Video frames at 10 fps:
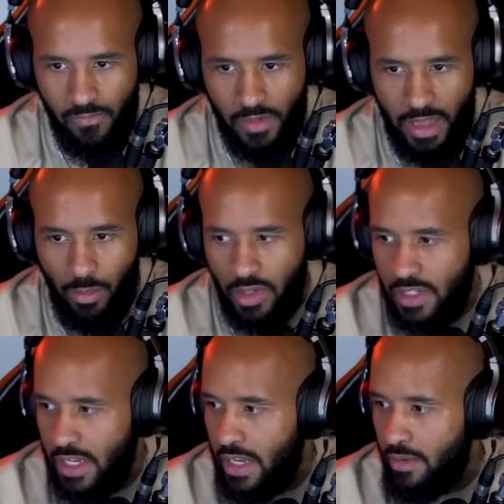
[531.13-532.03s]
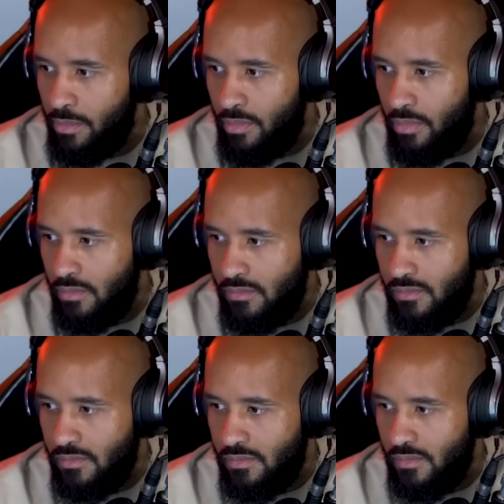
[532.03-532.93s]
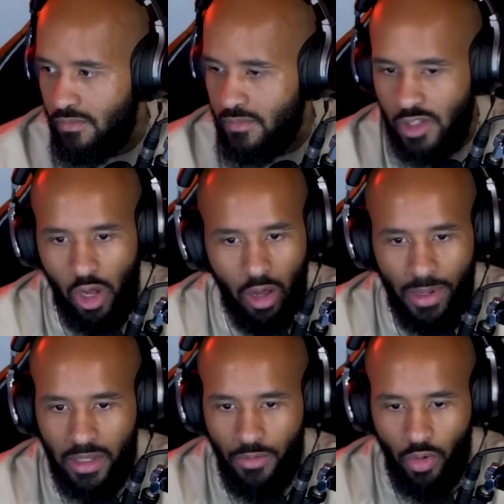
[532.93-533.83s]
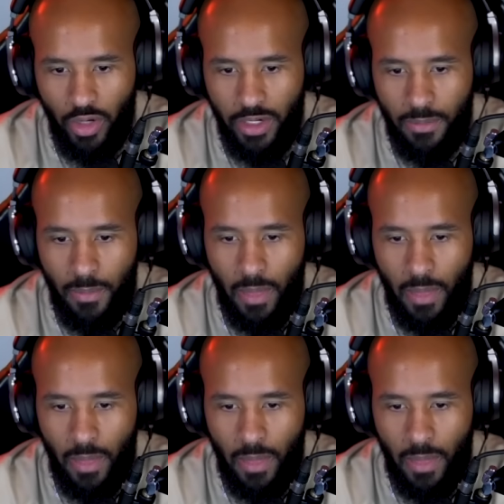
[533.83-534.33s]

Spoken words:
Okay, once again, it's all about the void.